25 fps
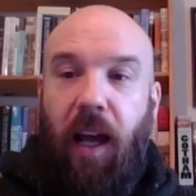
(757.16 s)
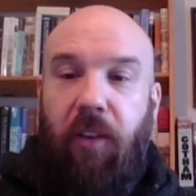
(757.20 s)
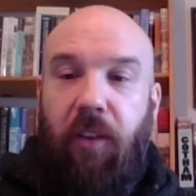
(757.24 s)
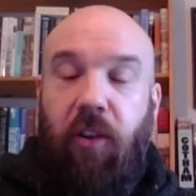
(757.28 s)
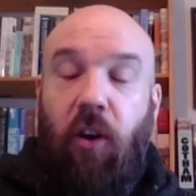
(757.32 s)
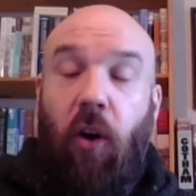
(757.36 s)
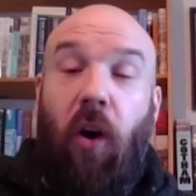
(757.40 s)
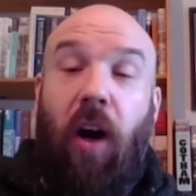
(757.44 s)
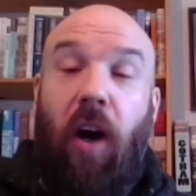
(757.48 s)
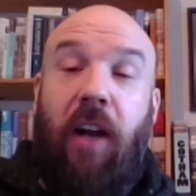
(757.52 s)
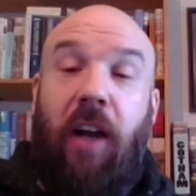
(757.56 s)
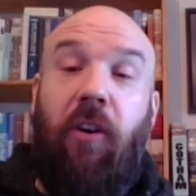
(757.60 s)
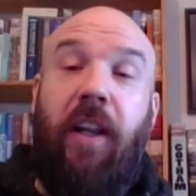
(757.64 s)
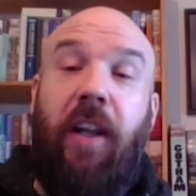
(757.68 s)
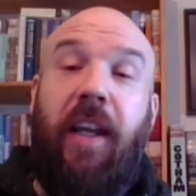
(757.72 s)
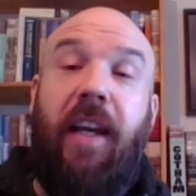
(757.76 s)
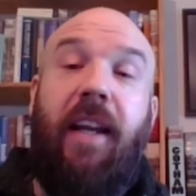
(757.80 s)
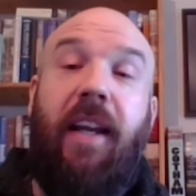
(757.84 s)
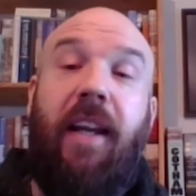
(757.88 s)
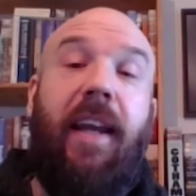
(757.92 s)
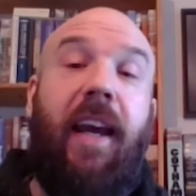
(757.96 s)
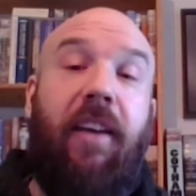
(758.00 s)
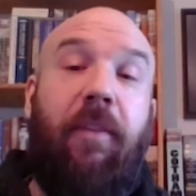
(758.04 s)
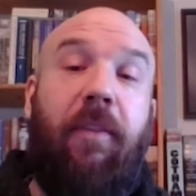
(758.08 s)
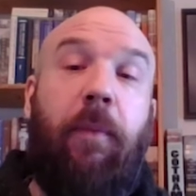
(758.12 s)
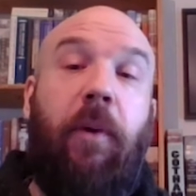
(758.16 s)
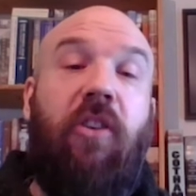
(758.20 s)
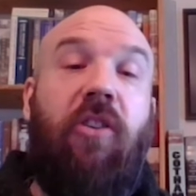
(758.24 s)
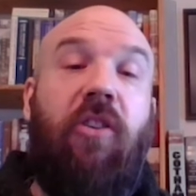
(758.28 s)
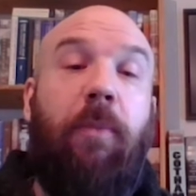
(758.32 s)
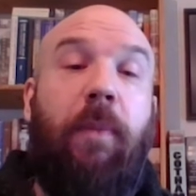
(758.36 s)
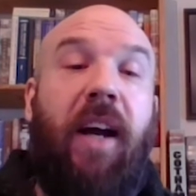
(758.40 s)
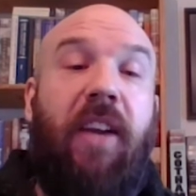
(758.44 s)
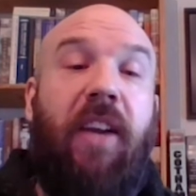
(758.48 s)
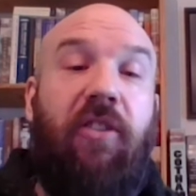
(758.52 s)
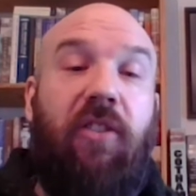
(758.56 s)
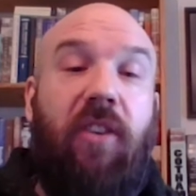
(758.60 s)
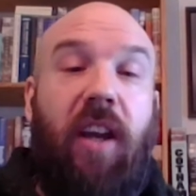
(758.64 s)
So I don't think it takes much
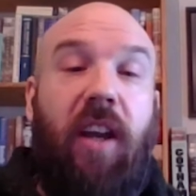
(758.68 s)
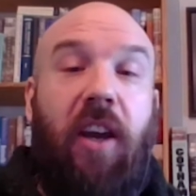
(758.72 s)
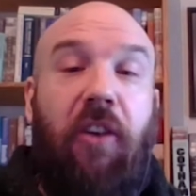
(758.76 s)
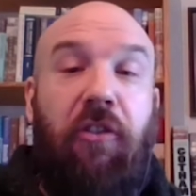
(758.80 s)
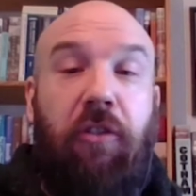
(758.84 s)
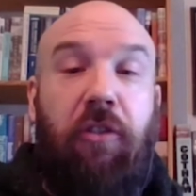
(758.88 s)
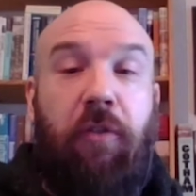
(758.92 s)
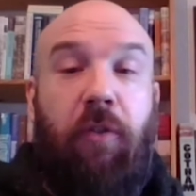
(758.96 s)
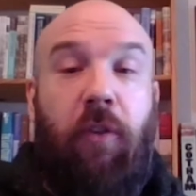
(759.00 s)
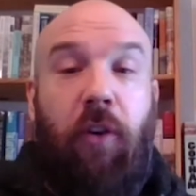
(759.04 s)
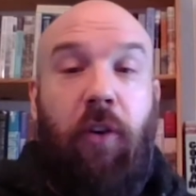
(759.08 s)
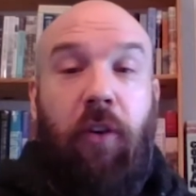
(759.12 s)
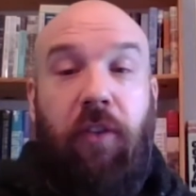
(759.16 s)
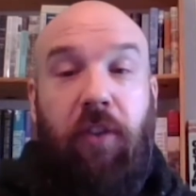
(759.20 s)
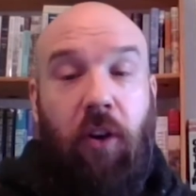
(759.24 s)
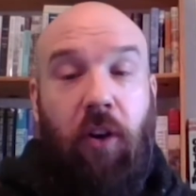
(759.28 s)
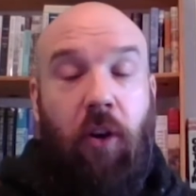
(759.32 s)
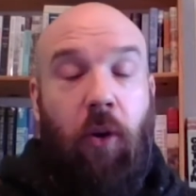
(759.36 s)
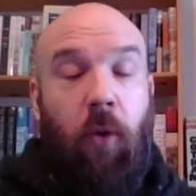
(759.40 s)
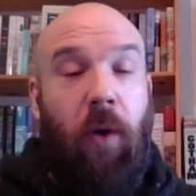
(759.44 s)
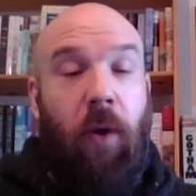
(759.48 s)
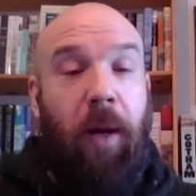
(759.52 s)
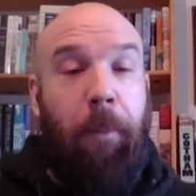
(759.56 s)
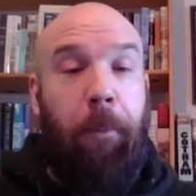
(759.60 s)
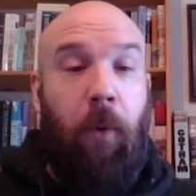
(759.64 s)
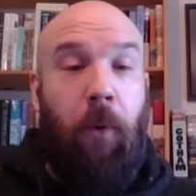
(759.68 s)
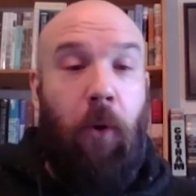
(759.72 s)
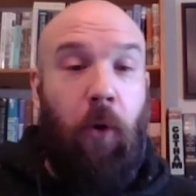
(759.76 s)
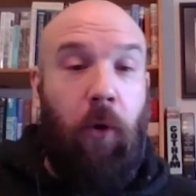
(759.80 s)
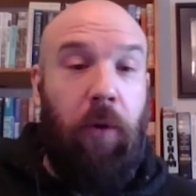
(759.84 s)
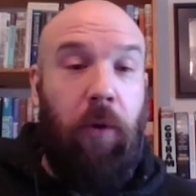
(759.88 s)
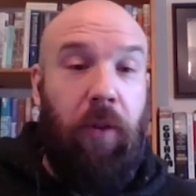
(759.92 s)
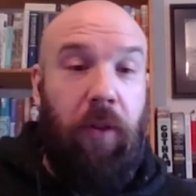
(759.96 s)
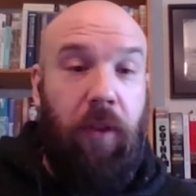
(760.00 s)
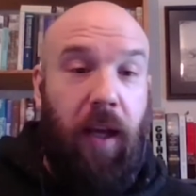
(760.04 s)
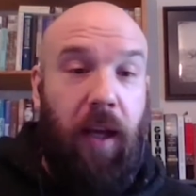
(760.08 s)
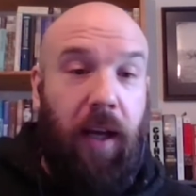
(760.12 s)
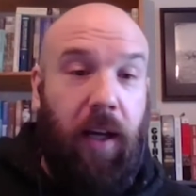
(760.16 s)
imagination for us to know what
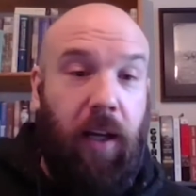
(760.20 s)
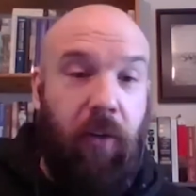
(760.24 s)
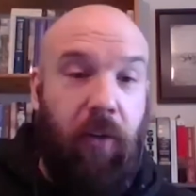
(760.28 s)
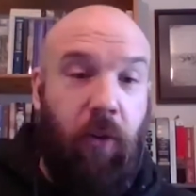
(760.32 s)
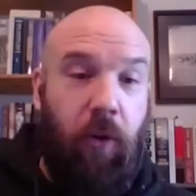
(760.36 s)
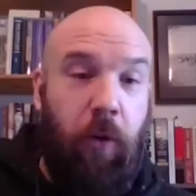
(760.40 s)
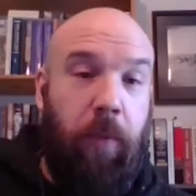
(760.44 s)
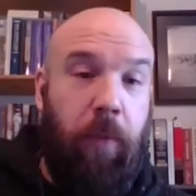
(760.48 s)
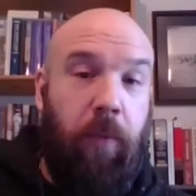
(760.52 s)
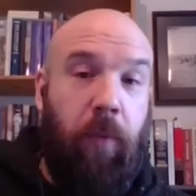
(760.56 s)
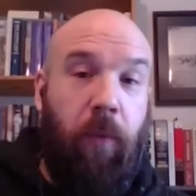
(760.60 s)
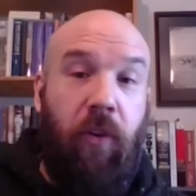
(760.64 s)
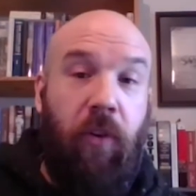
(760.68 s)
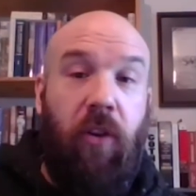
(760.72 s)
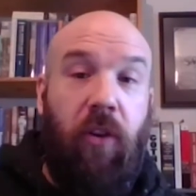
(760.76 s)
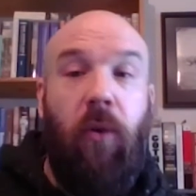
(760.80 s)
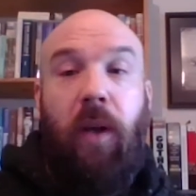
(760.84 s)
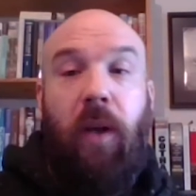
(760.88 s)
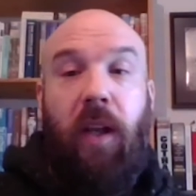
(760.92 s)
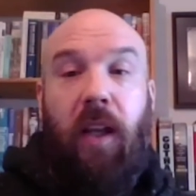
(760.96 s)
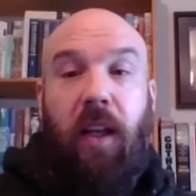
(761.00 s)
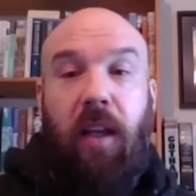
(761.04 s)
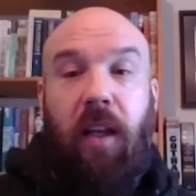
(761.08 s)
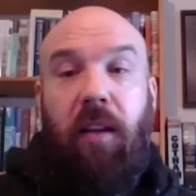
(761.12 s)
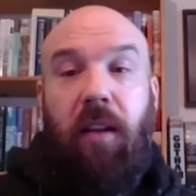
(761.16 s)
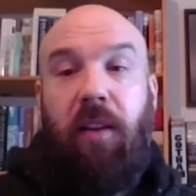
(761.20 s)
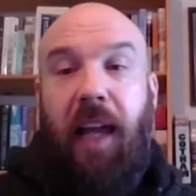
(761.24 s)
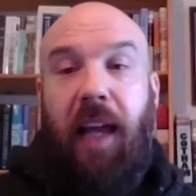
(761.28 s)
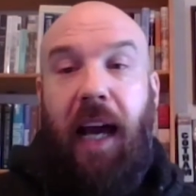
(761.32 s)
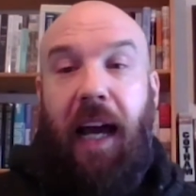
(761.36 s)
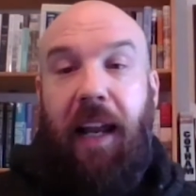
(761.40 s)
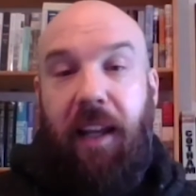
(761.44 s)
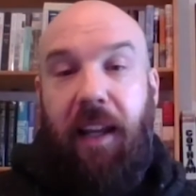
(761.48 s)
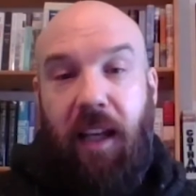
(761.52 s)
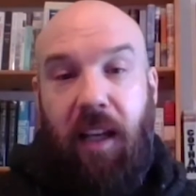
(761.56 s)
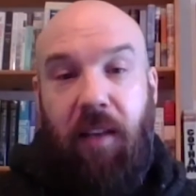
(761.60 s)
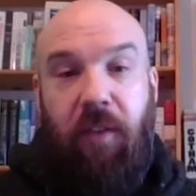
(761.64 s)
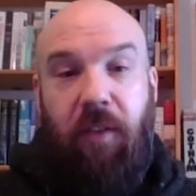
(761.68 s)
both groups were doing
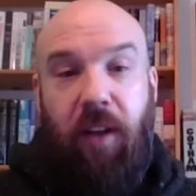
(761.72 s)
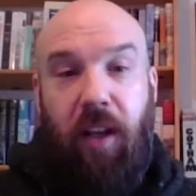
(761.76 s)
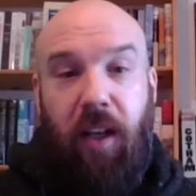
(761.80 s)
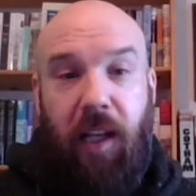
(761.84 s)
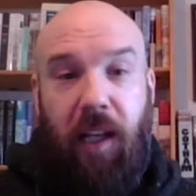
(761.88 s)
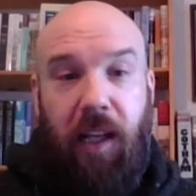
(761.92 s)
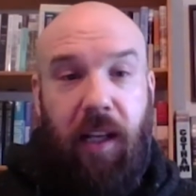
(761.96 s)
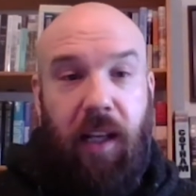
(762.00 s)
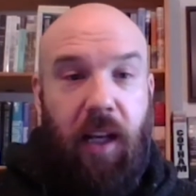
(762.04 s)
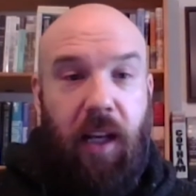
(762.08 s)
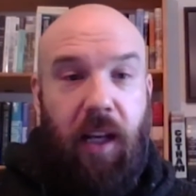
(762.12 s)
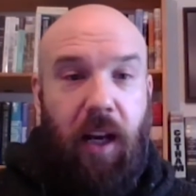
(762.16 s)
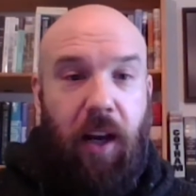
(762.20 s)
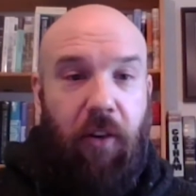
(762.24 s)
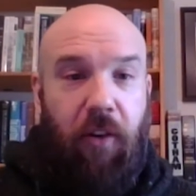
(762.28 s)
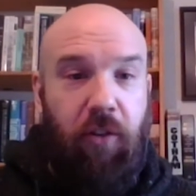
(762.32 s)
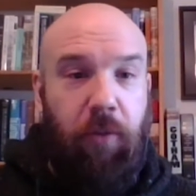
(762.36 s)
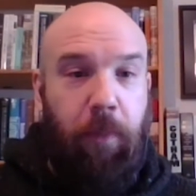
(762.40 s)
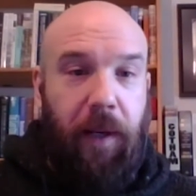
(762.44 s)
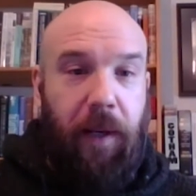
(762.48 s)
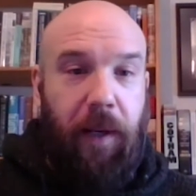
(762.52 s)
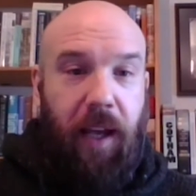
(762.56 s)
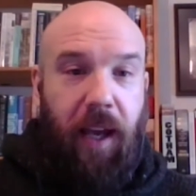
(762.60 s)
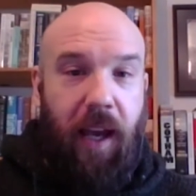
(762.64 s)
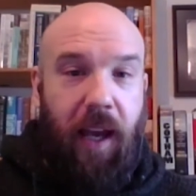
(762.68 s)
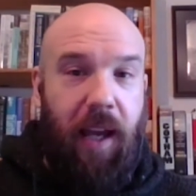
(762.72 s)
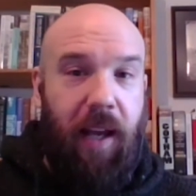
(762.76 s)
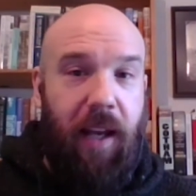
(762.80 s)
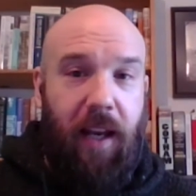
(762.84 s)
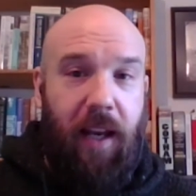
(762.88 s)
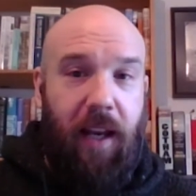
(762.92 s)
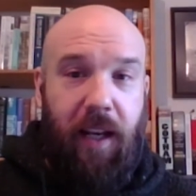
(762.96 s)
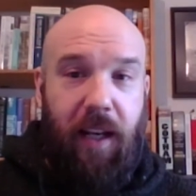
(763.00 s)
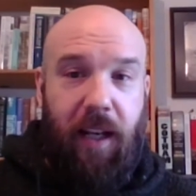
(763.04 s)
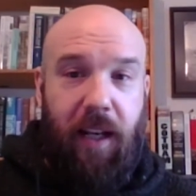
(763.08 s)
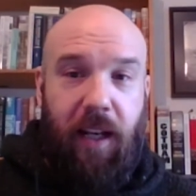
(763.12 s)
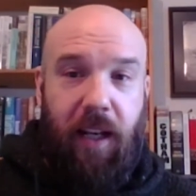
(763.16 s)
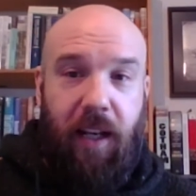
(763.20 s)
that evening in the Irish Brigade
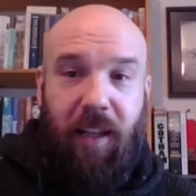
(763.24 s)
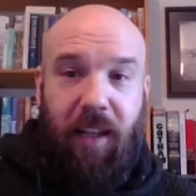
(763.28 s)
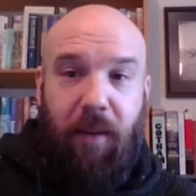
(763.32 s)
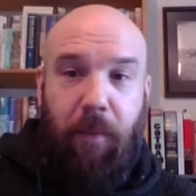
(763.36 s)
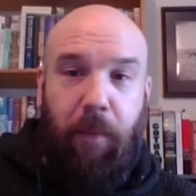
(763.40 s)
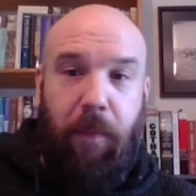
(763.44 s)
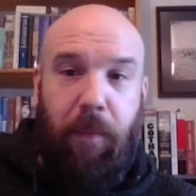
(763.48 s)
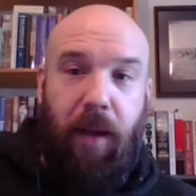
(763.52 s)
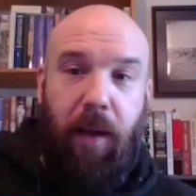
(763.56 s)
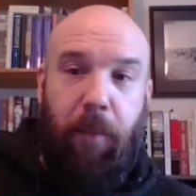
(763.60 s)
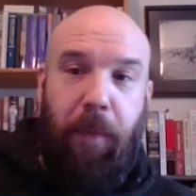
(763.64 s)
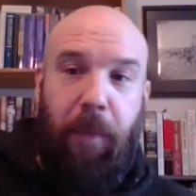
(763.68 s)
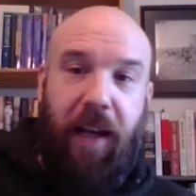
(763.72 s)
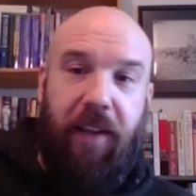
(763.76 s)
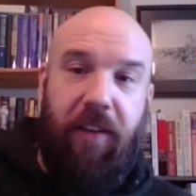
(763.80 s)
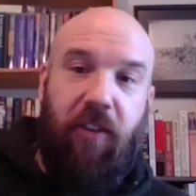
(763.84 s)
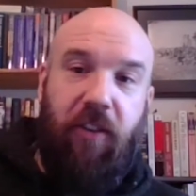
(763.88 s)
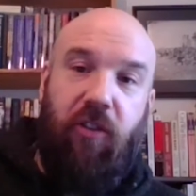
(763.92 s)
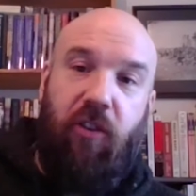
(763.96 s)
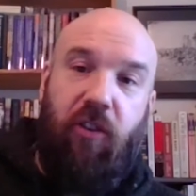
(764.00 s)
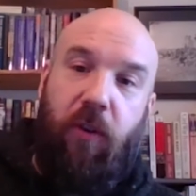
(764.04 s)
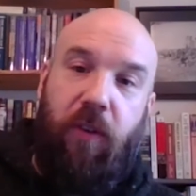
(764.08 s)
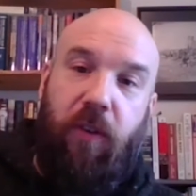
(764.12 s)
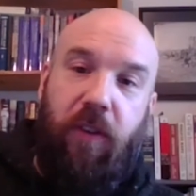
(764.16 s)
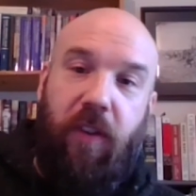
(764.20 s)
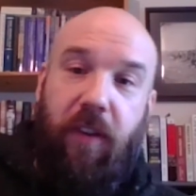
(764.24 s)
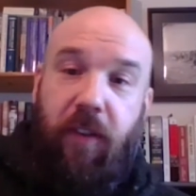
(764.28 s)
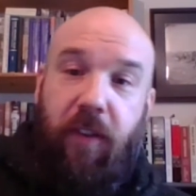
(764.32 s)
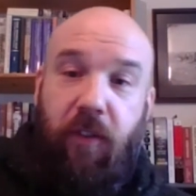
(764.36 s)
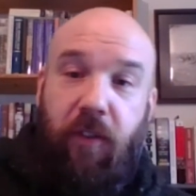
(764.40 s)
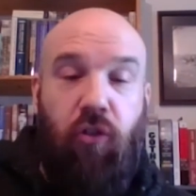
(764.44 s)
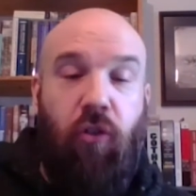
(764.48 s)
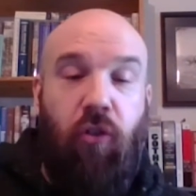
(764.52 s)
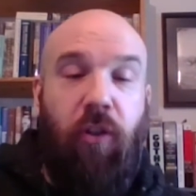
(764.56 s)
and in the 9th Massachusetts.